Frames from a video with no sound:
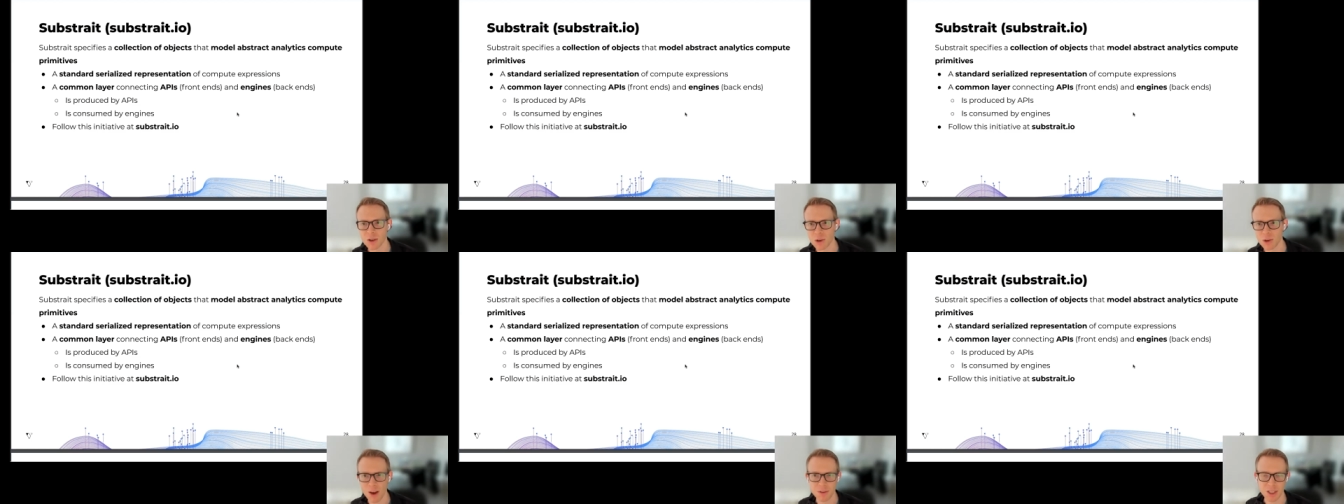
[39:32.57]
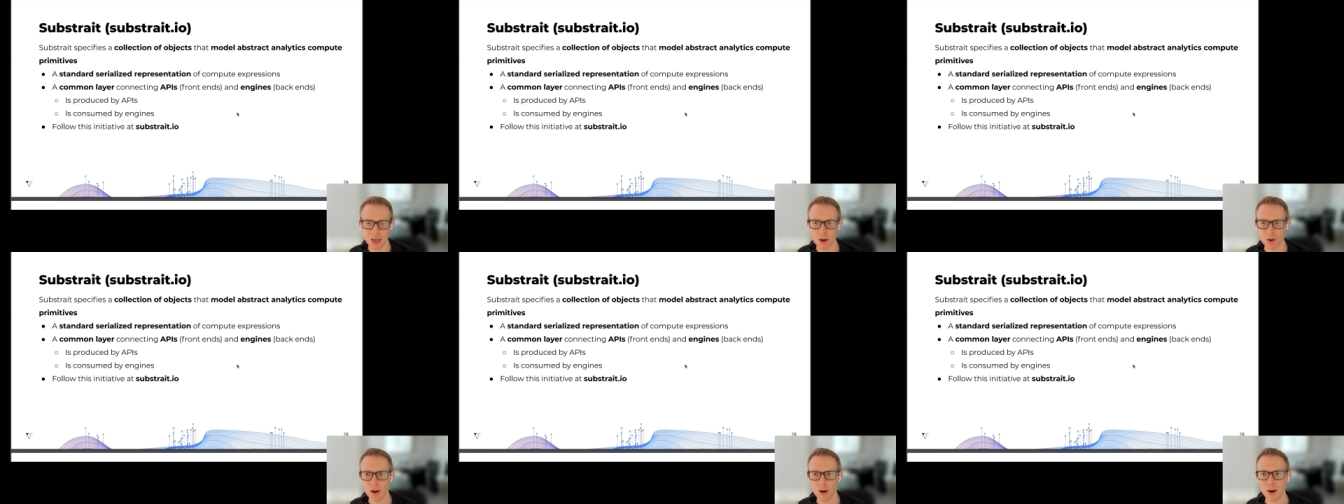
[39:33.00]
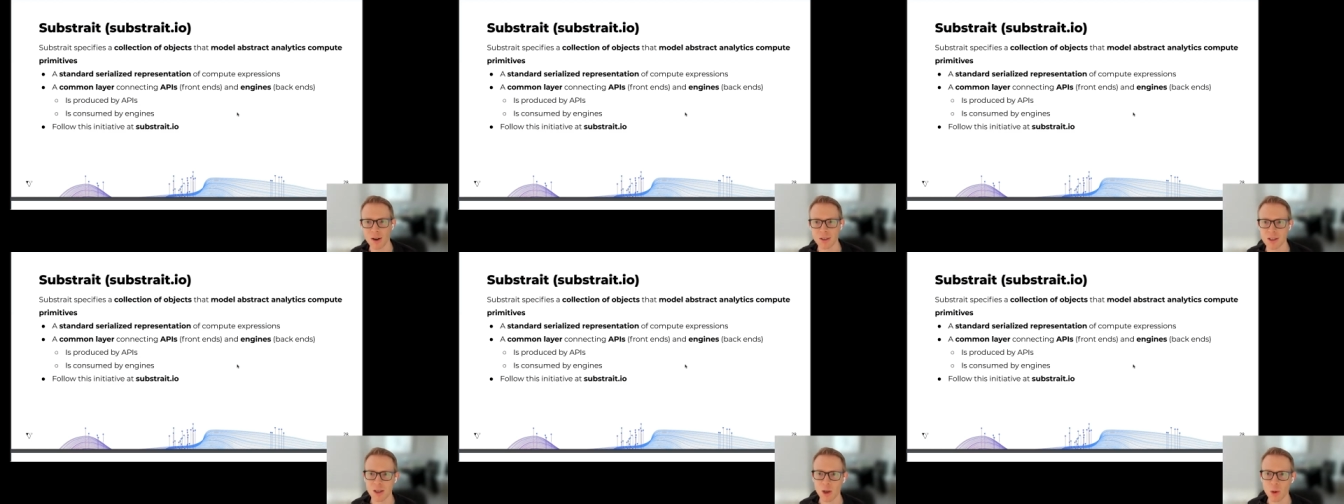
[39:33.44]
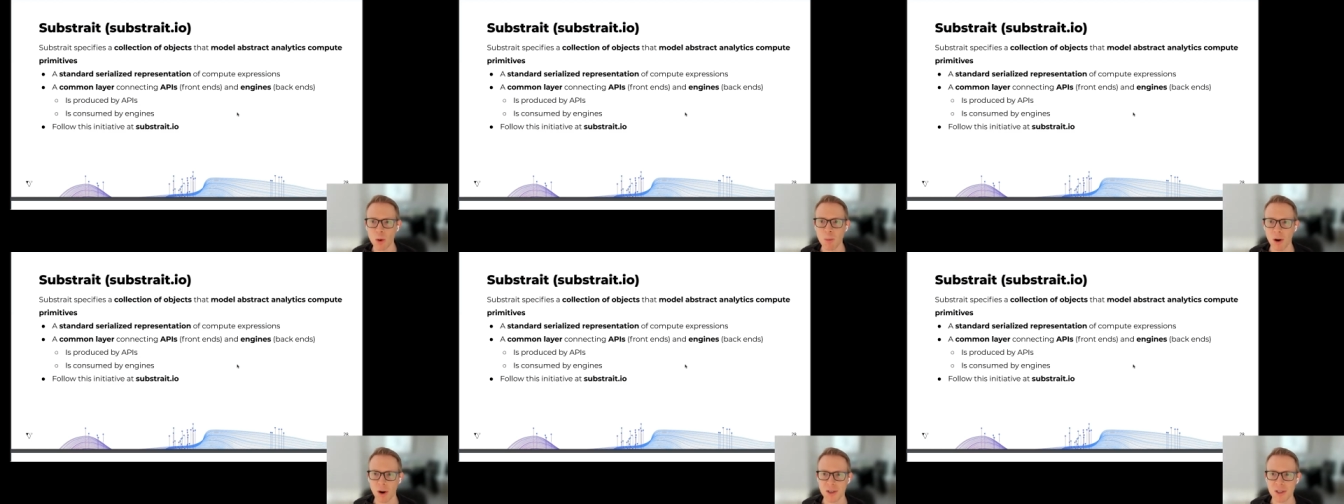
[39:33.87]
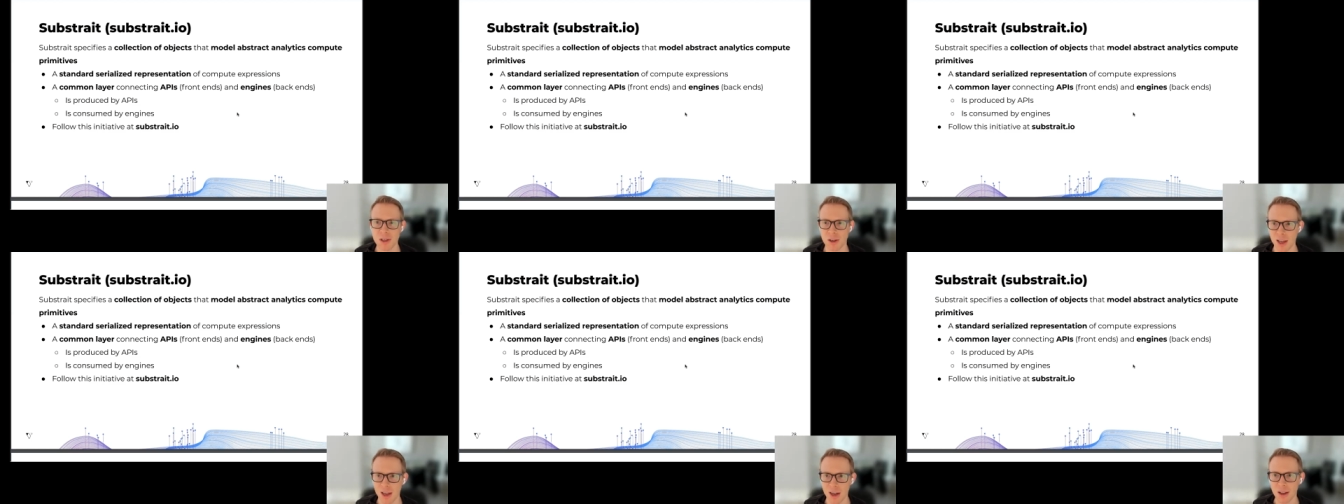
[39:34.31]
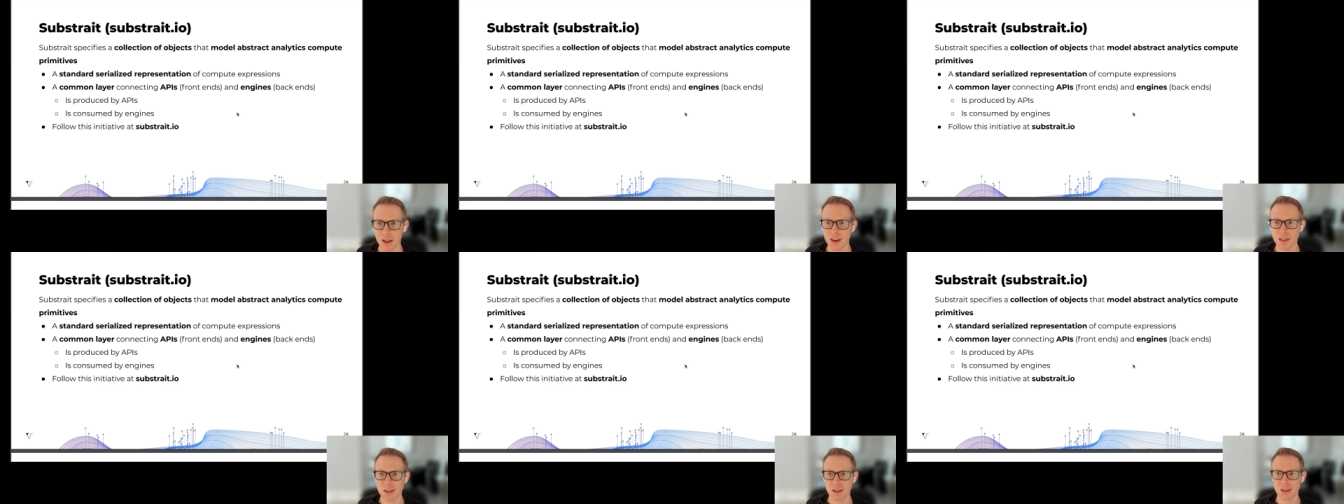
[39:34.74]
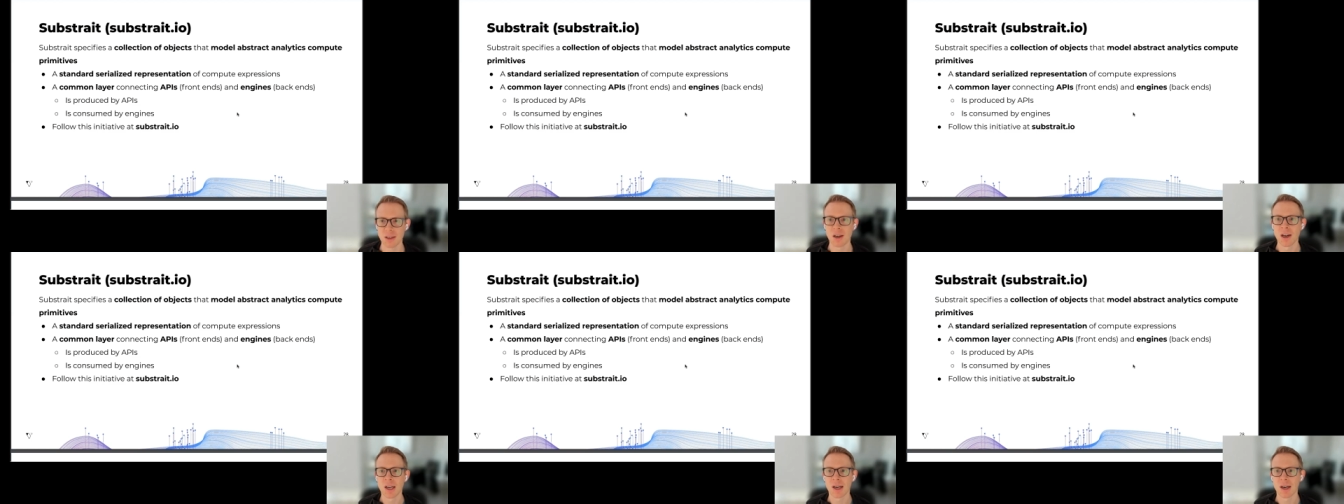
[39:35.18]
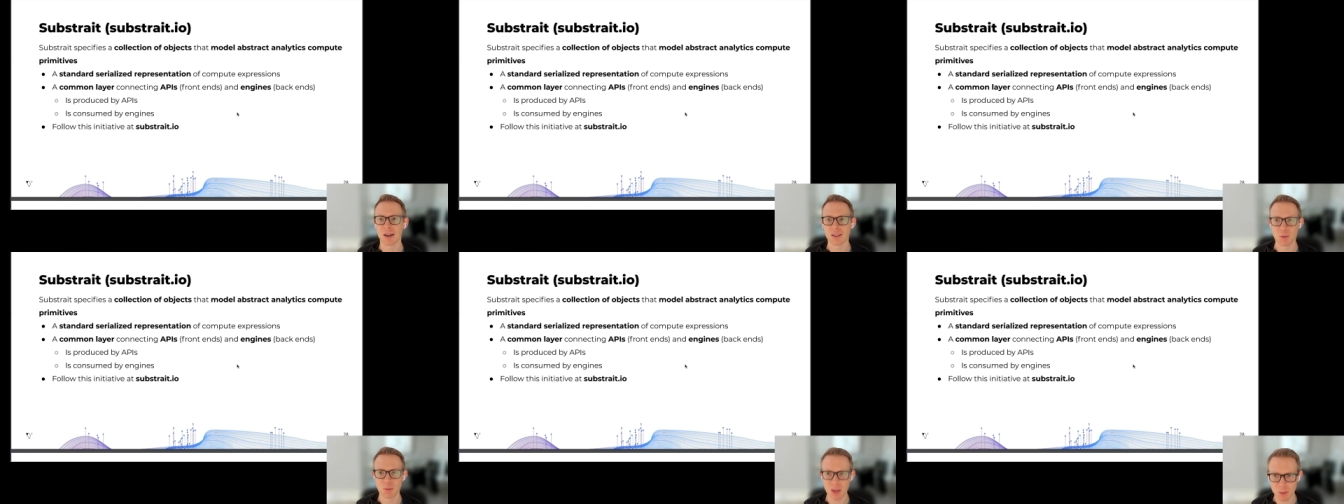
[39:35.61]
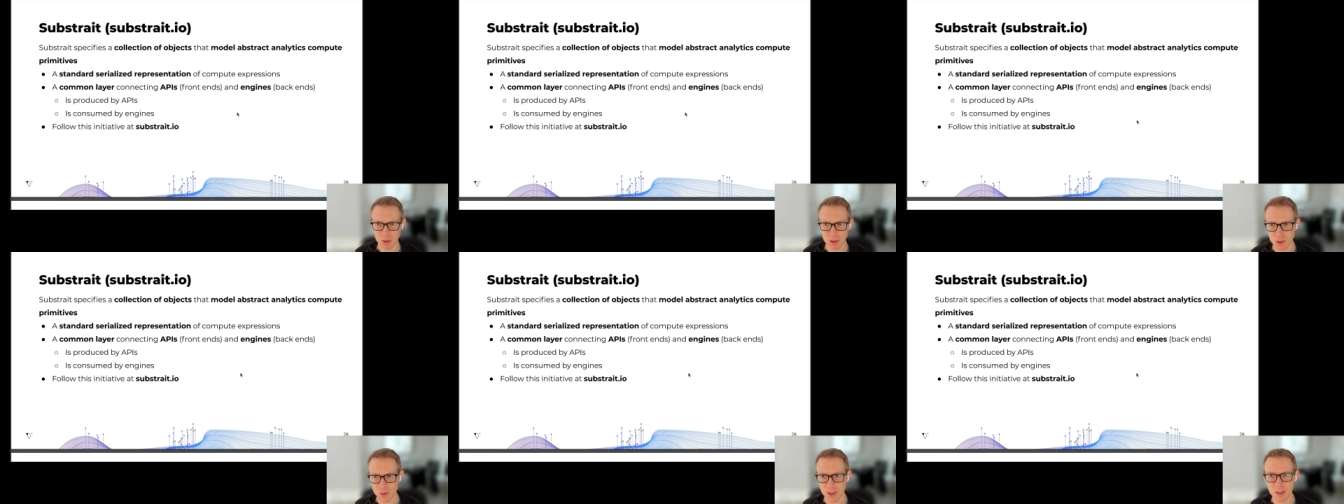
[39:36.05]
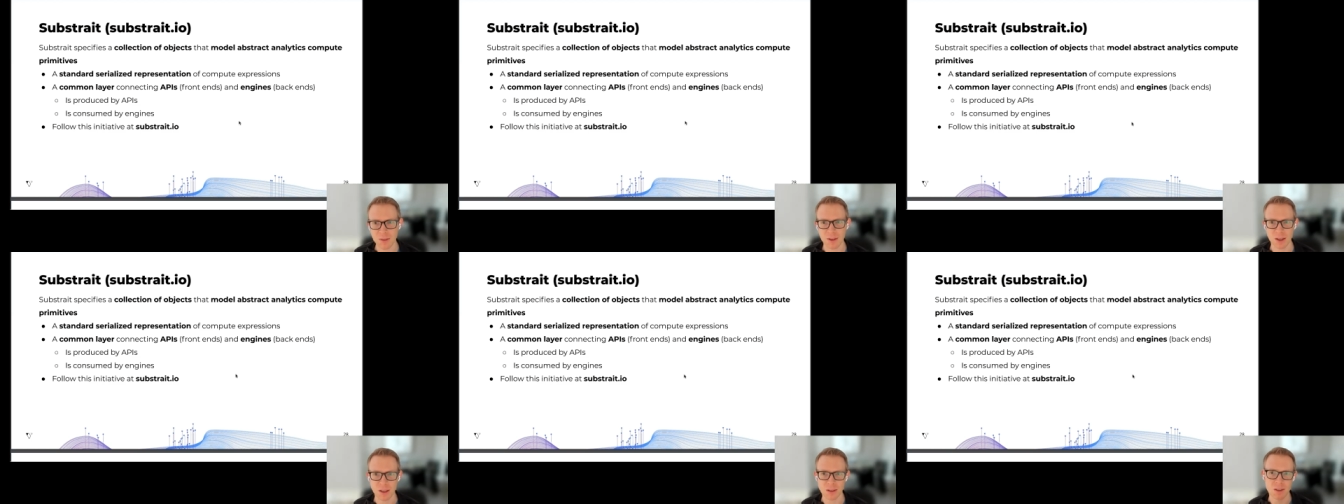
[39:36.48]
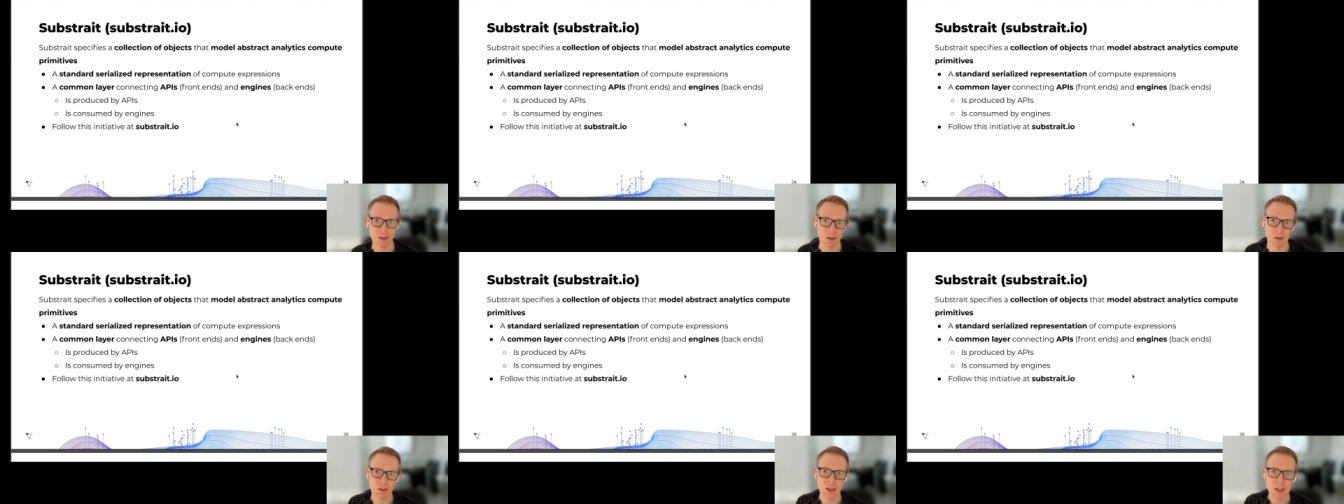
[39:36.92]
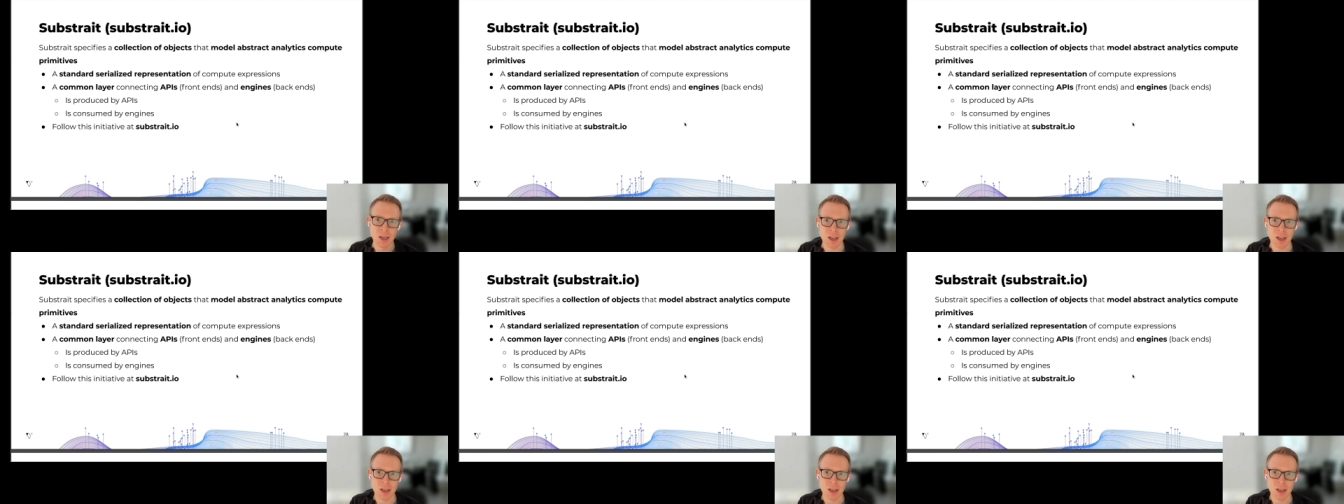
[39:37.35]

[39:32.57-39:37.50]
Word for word: do we have to carry around a SQL parser and analyzer uh, to be able to do anything. So